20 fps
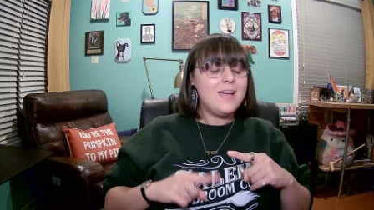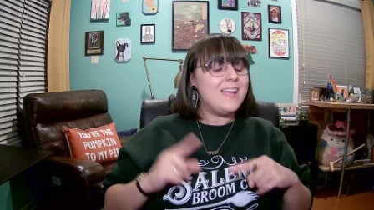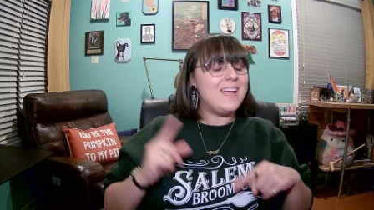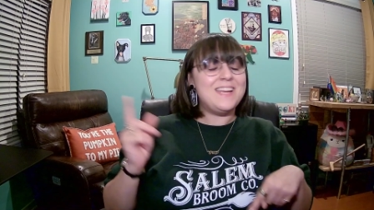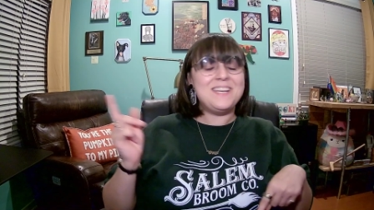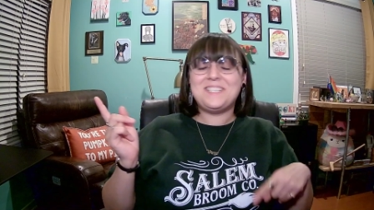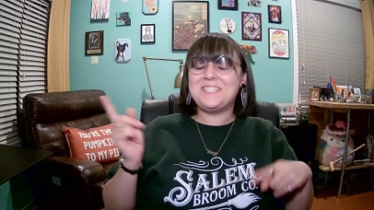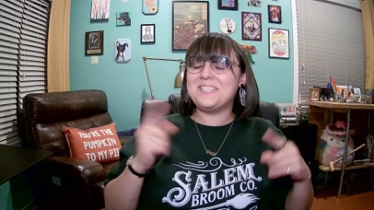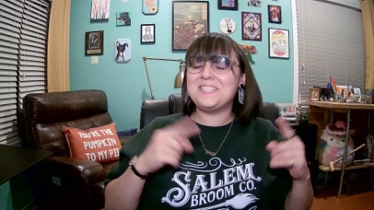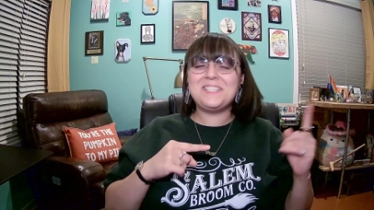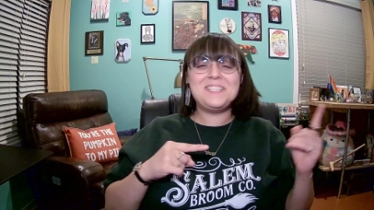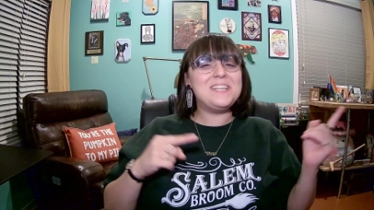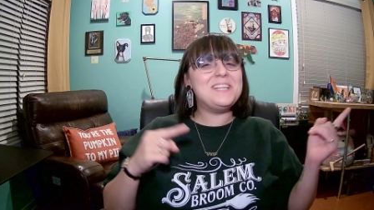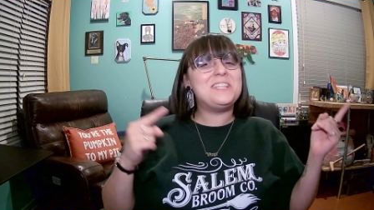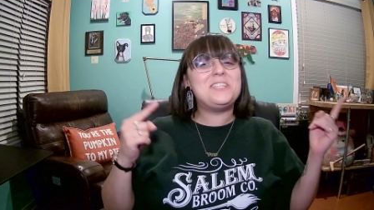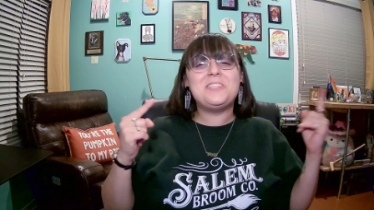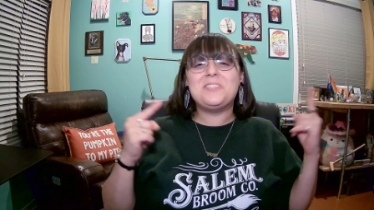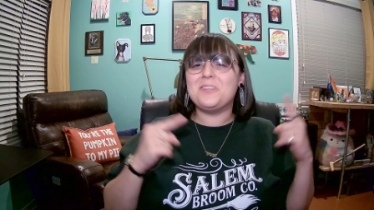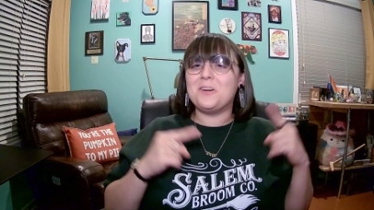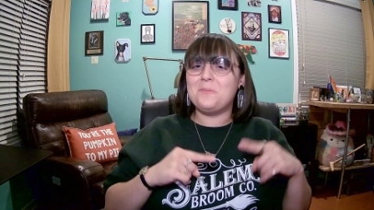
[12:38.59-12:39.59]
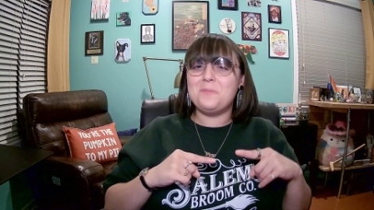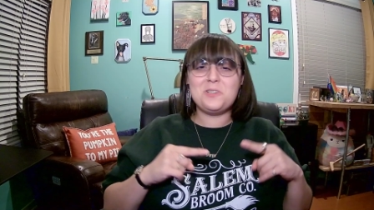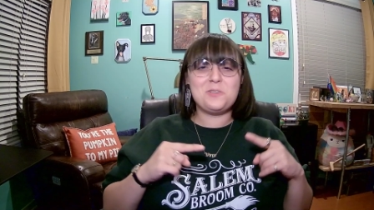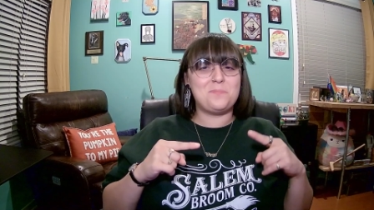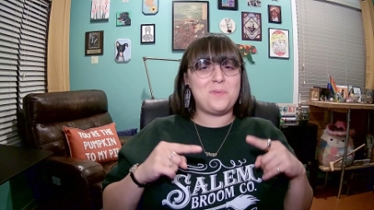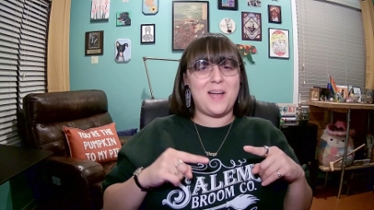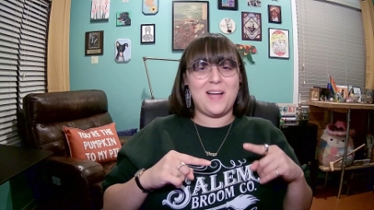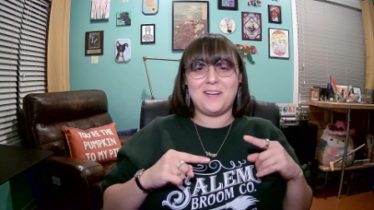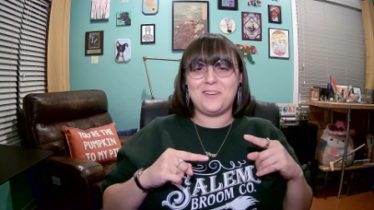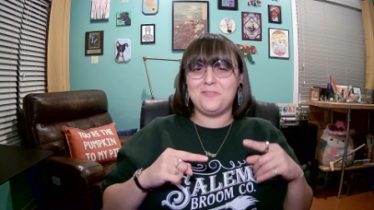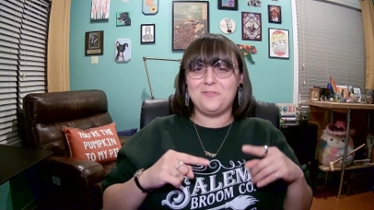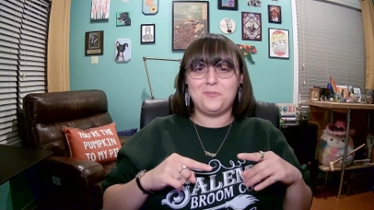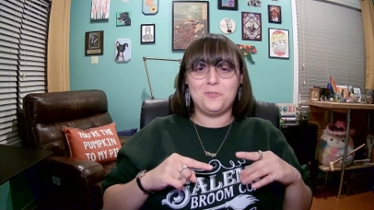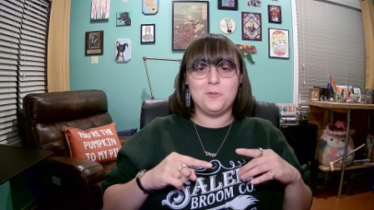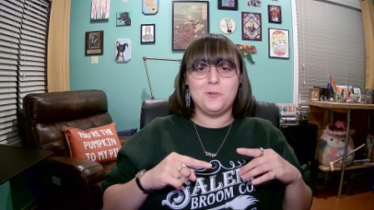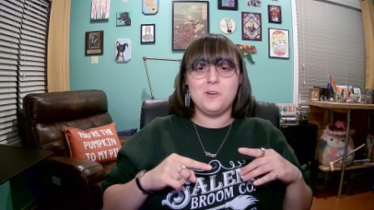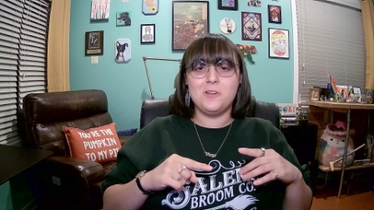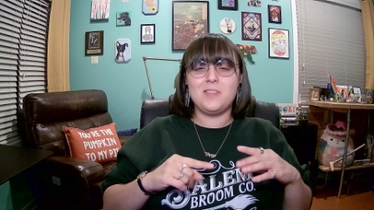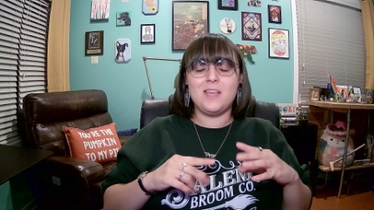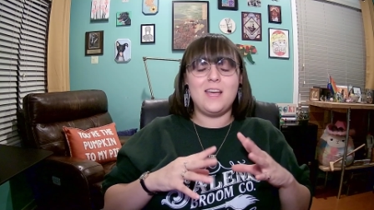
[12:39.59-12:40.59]
It's just, it's so much back and
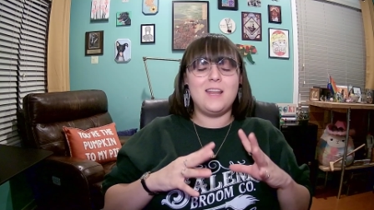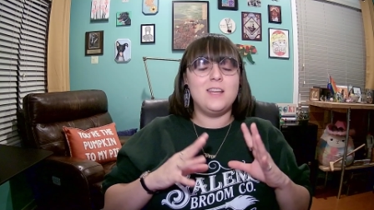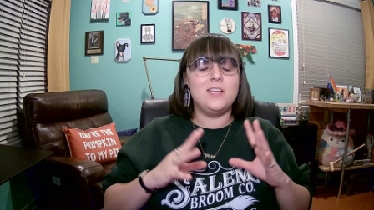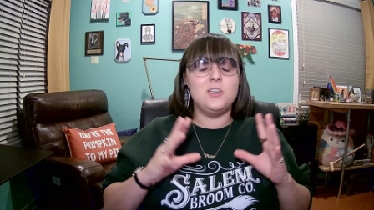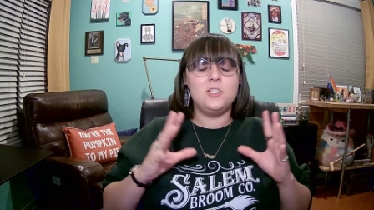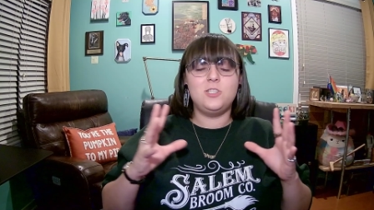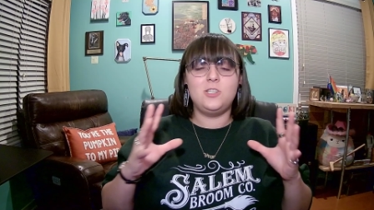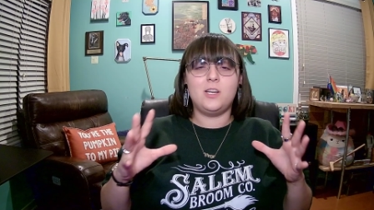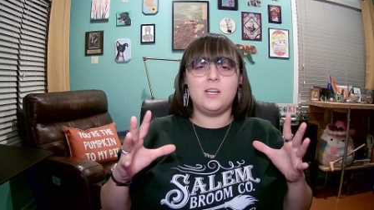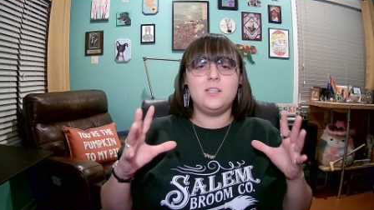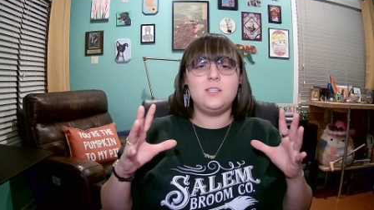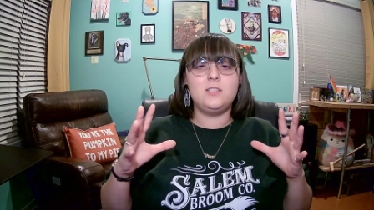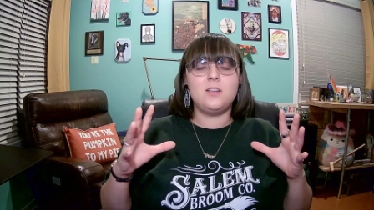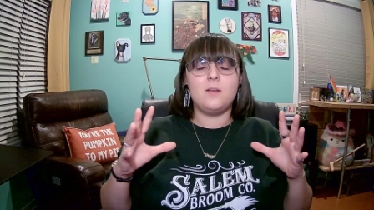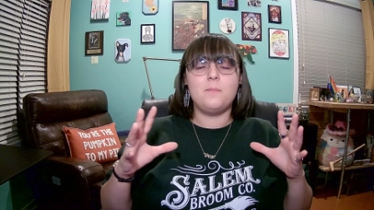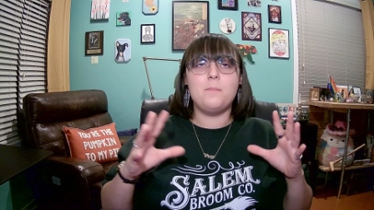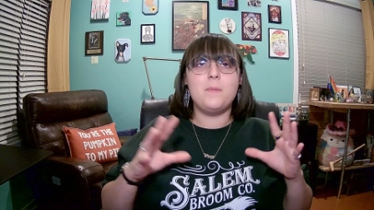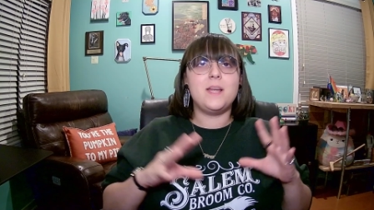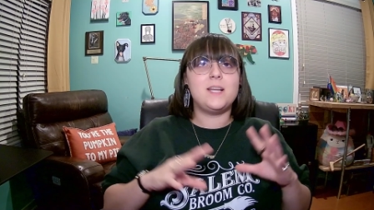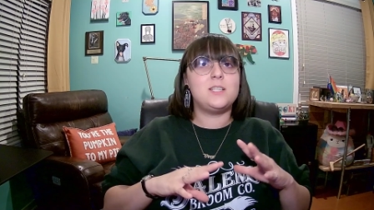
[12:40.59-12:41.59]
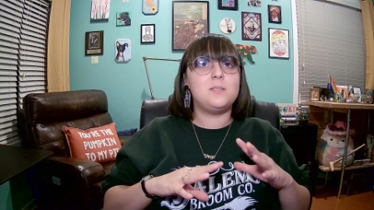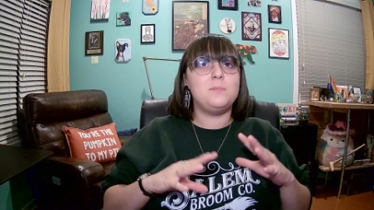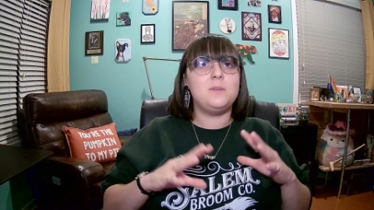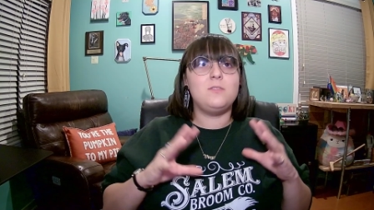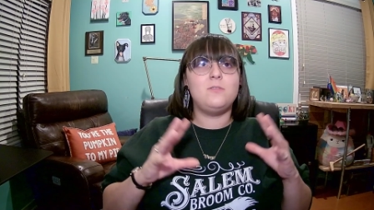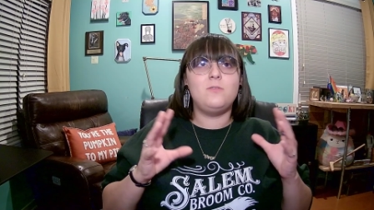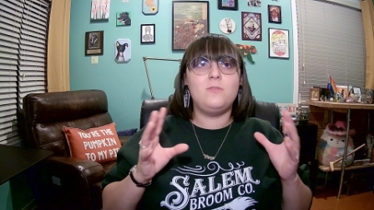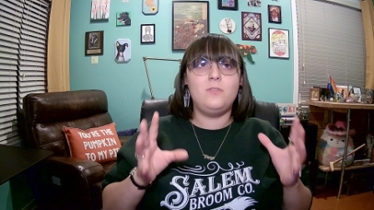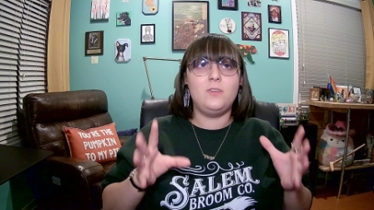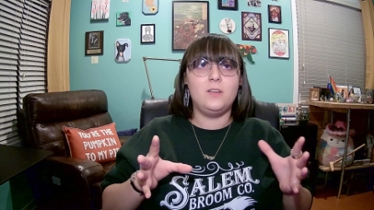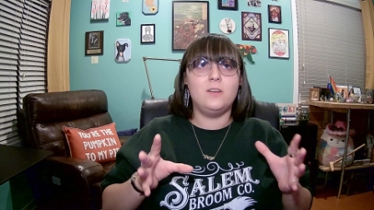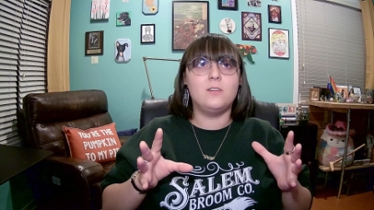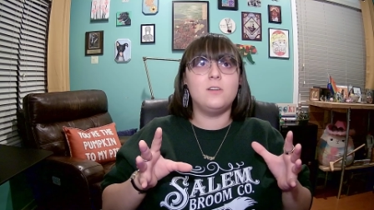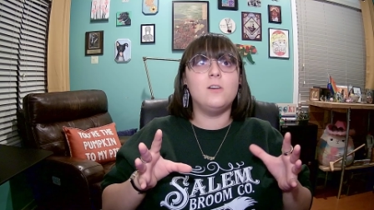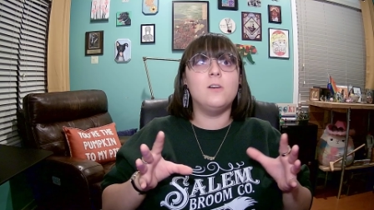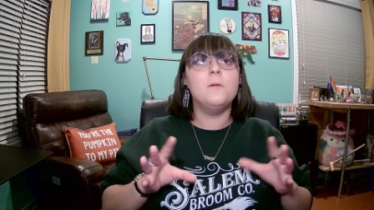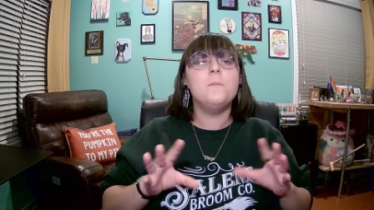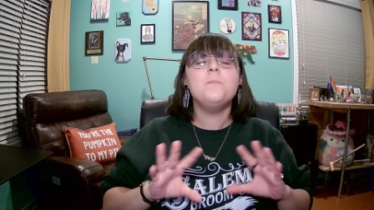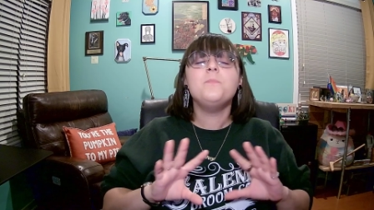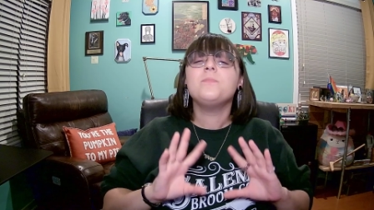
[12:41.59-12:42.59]
forth, and it just makes me
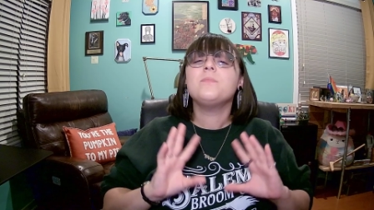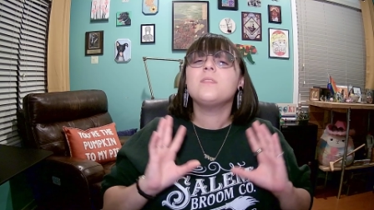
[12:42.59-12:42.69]
feel